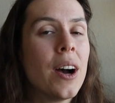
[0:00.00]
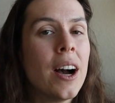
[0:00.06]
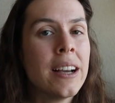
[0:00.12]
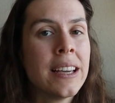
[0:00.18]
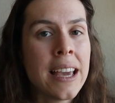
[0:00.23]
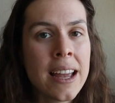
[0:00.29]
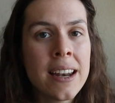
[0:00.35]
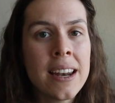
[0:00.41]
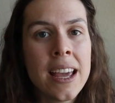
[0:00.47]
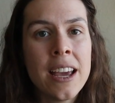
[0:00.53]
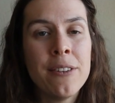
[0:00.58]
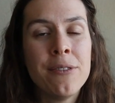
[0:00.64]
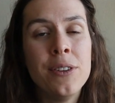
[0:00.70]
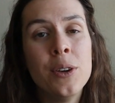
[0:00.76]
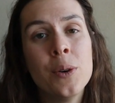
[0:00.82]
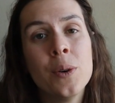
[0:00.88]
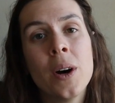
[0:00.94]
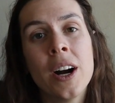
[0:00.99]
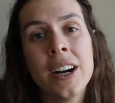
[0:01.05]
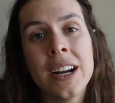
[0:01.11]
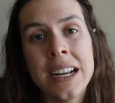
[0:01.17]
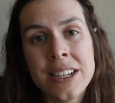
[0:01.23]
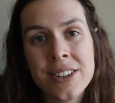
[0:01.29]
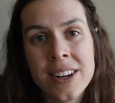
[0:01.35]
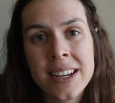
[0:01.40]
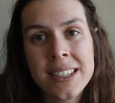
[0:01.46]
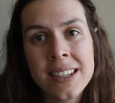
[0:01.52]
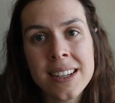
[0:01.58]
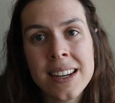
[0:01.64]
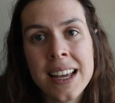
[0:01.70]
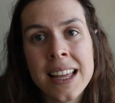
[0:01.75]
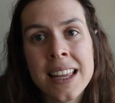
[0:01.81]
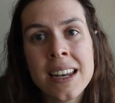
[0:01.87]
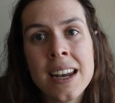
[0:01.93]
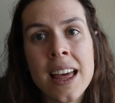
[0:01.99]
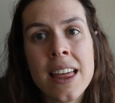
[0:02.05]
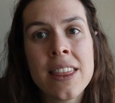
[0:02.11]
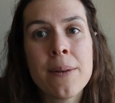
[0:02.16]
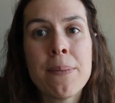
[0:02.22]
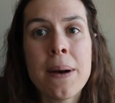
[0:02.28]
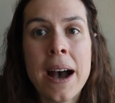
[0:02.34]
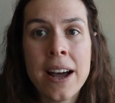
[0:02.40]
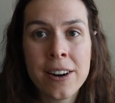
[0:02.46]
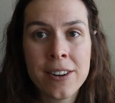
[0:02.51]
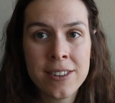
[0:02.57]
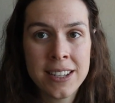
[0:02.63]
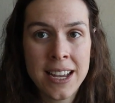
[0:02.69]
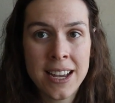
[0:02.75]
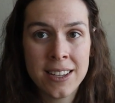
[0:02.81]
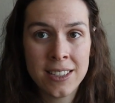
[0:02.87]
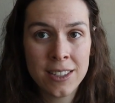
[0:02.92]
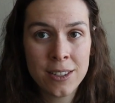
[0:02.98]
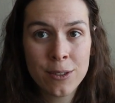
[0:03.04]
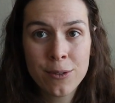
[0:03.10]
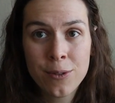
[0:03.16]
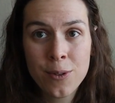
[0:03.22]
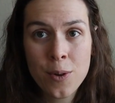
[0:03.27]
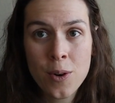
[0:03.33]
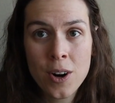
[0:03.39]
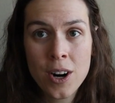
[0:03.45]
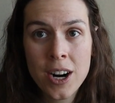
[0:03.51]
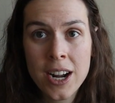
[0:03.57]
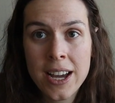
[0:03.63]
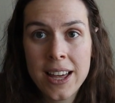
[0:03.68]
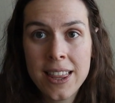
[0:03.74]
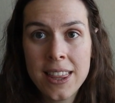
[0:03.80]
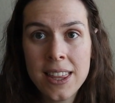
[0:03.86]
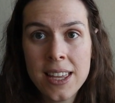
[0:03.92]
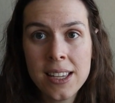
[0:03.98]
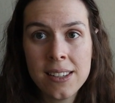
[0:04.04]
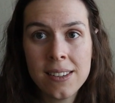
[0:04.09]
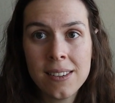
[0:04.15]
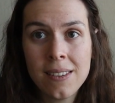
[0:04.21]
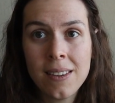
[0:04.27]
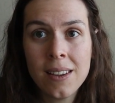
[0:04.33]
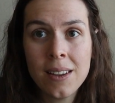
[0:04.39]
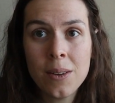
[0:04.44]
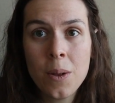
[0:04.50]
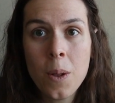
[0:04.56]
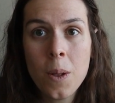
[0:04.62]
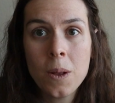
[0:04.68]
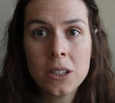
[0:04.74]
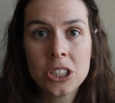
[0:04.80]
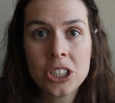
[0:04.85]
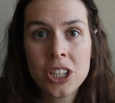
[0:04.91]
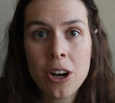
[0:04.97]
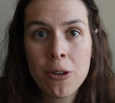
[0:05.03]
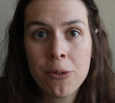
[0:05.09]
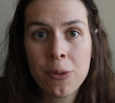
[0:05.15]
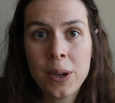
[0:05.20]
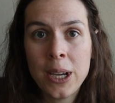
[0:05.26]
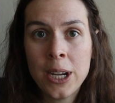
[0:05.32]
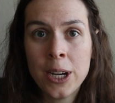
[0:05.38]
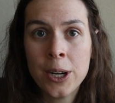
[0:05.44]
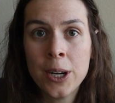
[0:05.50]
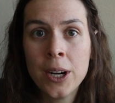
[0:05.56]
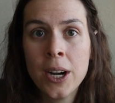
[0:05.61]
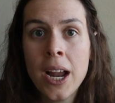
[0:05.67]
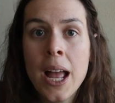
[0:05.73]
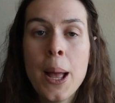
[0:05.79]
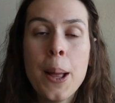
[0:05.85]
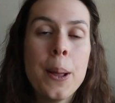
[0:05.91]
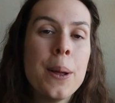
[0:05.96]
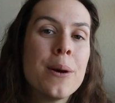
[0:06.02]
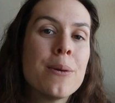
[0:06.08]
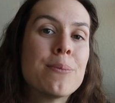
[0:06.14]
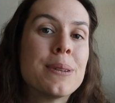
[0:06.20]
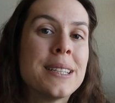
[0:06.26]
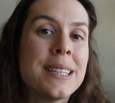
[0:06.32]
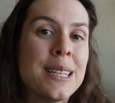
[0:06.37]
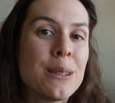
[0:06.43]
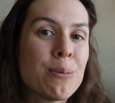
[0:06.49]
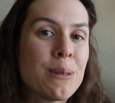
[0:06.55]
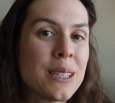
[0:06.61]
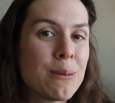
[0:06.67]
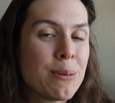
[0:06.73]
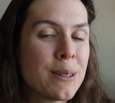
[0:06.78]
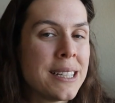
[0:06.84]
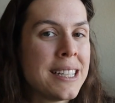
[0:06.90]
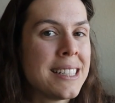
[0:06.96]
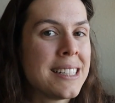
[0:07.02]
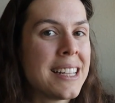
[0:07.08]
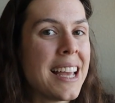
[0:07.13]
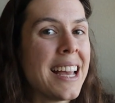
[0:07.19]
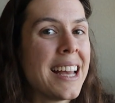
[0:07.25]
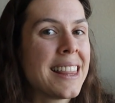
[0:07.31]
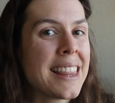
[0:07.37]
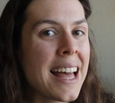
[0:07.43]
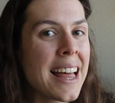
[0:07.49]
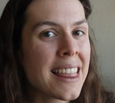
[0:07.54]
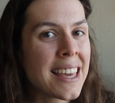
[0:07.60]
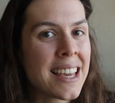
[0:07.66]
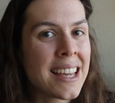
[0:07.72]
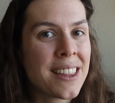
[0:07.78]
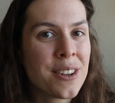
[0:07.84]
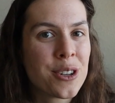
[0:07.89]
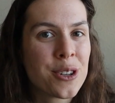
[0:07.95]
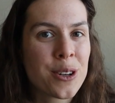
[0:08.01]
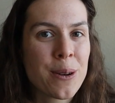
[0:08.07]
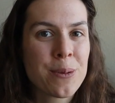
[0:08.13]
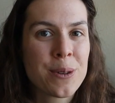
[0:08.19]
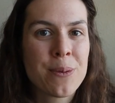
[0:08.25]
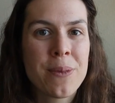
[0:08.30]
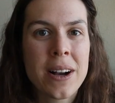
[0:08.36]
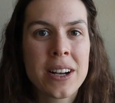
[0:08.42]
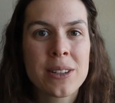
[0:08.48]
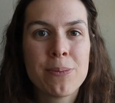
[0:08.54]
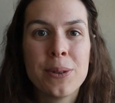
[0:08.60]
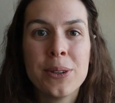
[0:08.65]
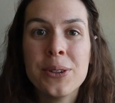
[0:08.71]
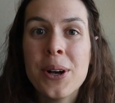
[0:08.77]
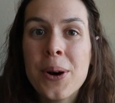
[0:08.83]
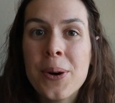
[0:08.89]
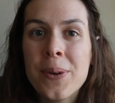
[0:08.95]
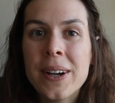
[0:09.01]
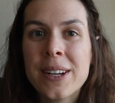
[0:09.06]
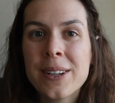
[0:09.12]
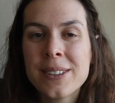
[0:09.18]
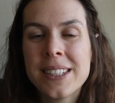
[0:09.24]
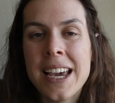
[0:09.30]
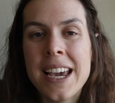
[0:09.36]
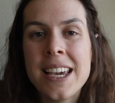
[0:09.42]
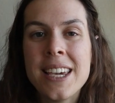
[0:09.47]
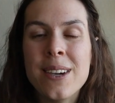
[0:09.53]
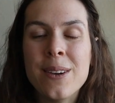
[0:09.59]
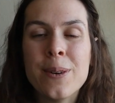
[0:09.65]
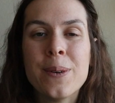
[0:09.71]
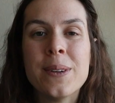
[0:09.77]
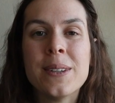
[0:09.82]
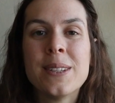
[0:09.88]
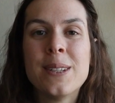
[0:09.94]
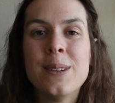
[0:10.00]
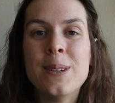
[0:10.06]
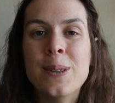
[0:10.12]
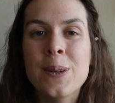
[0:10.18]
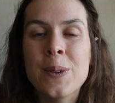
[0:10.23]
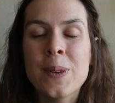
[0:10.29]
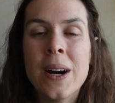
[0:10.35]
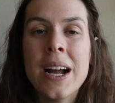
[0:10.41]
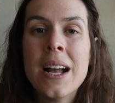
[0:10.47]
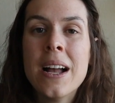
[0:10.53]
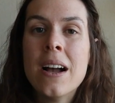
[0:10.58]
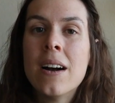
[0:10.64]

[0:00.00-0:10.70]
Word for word: again, if you are interested in the pattern test for this little shelf here, please, please, please hit that link in the description box below. It'll take you to